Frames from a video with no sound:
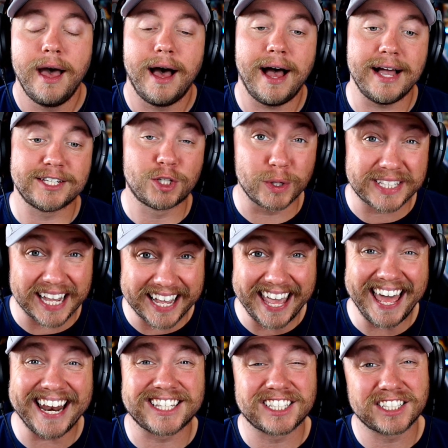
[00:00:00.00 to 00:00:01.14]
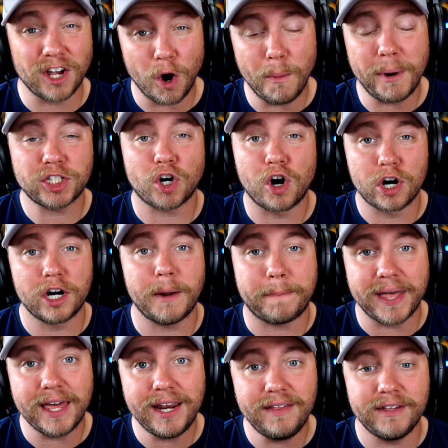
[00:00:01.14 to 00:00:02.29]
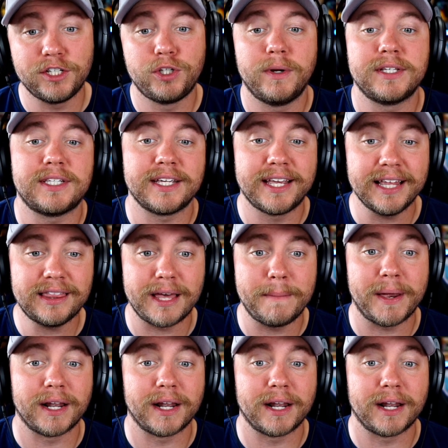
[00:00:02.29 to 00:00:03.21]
Uh, so it's again, it's so much harder to pity these units and get them,